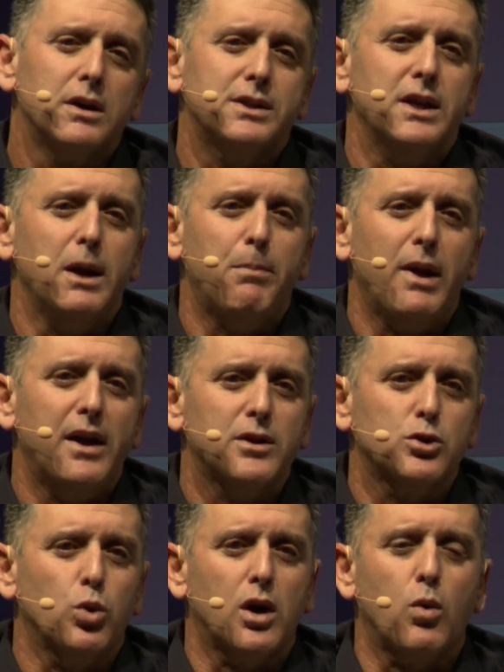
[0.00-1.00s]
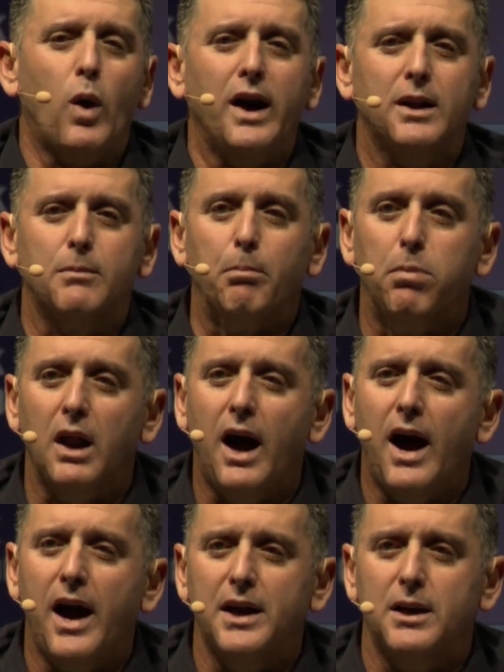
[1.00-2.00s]
city planners were quite
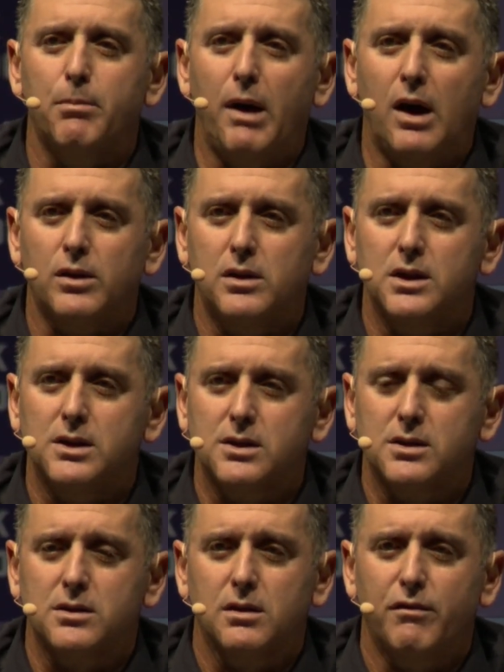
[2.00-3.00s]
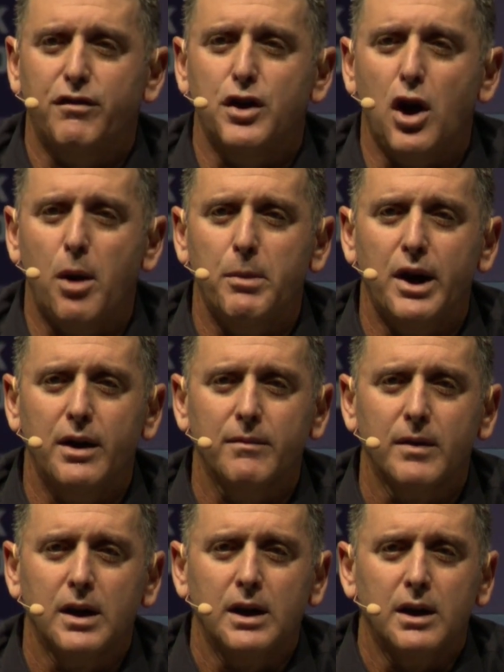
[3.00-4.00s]
blind about this phenomena.
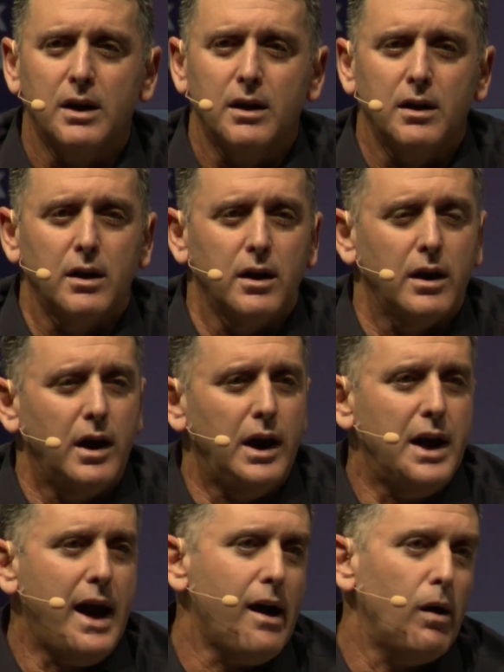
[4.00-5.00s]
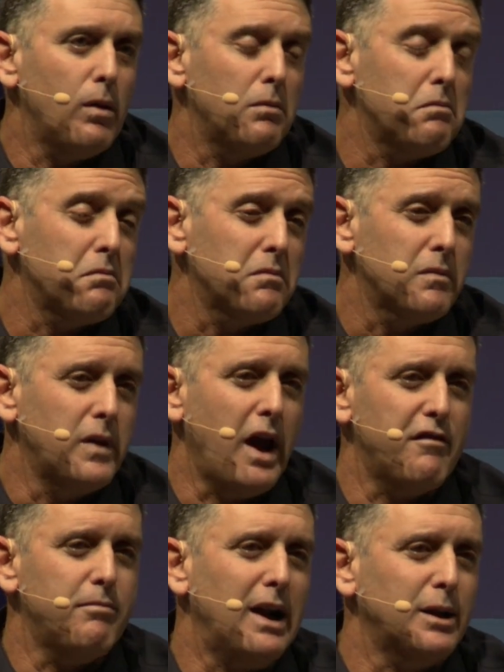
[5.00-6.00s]
And now they
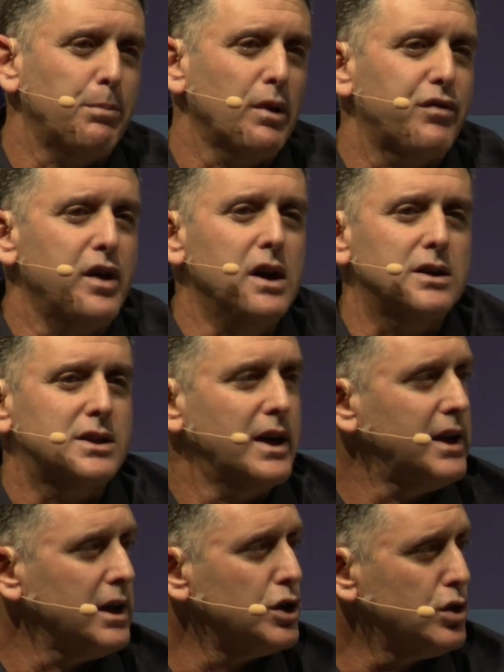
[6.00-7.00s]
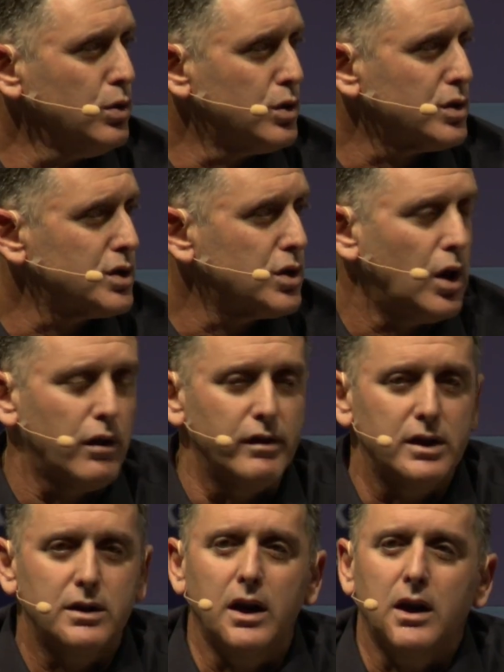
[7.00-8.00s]
have multiple things they can do to solve
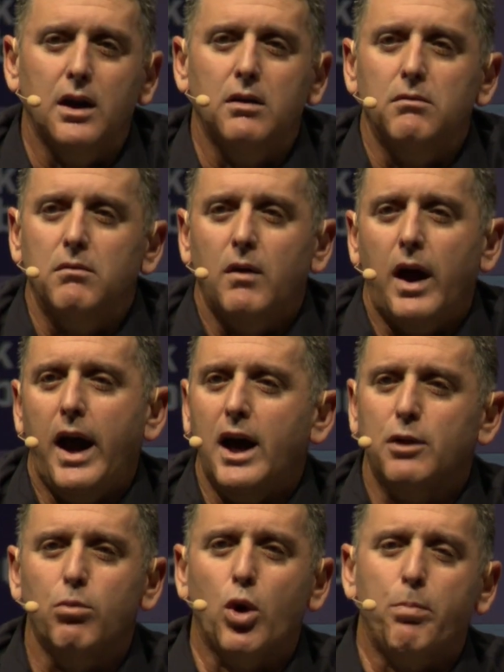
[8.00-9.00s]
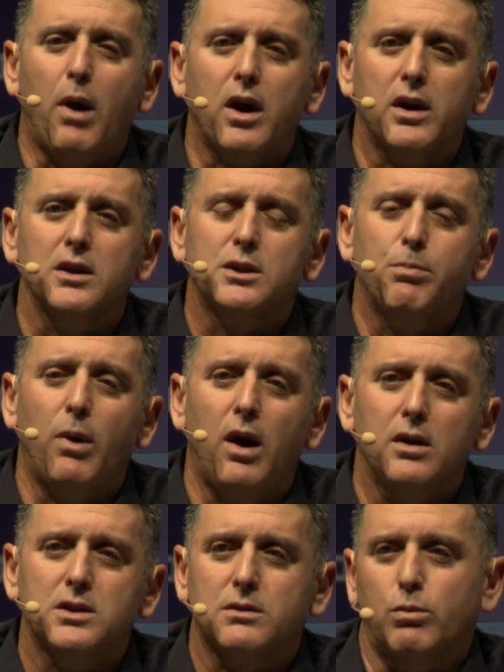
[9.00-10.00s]
it. They can add more parking
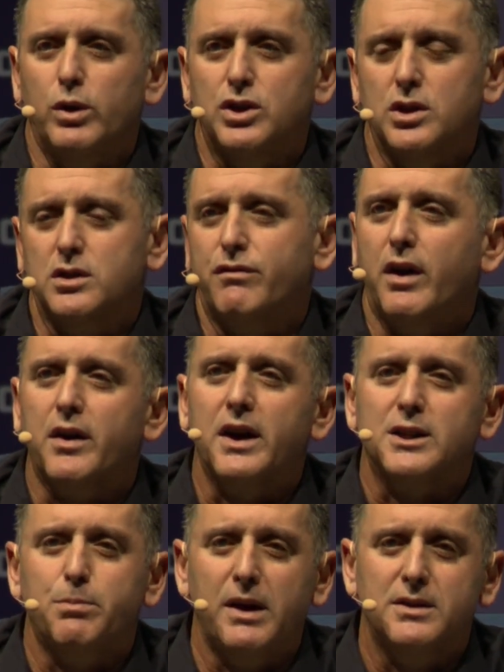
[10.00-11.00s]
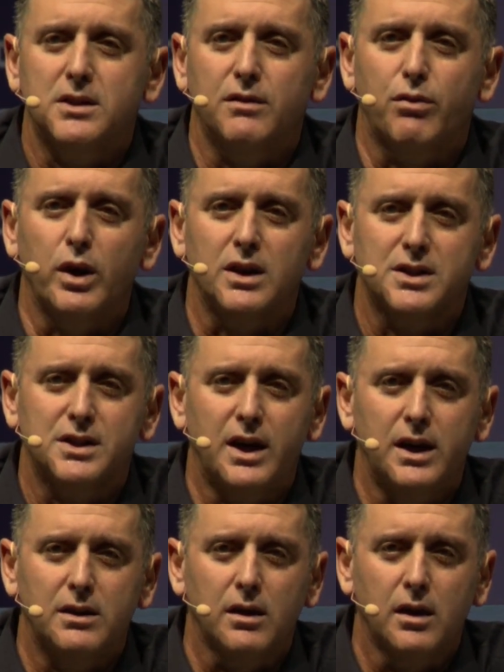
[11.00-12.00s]
spots, which is very expensive real
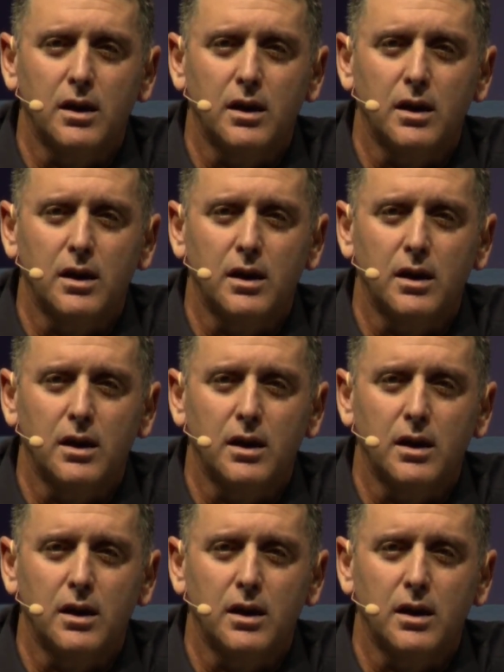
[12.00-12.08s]
estate,